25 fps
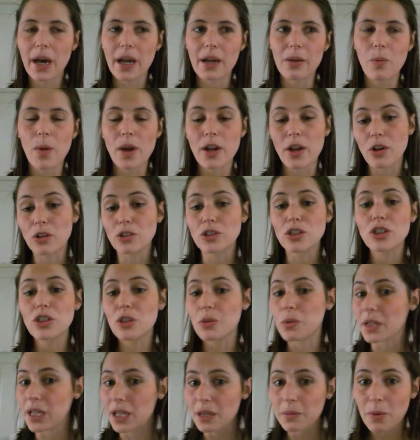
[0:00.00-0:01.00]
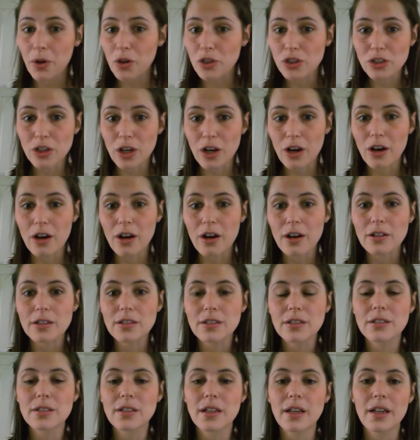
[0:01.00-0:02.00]
I went on to do an NEBOSH
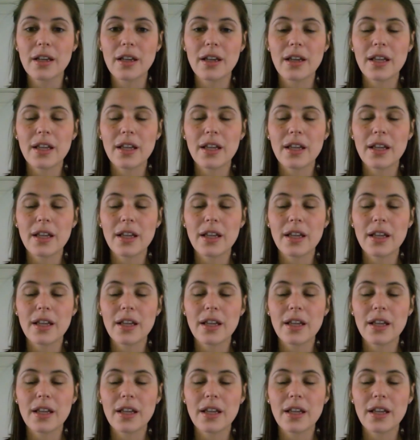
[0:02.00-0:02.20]
course.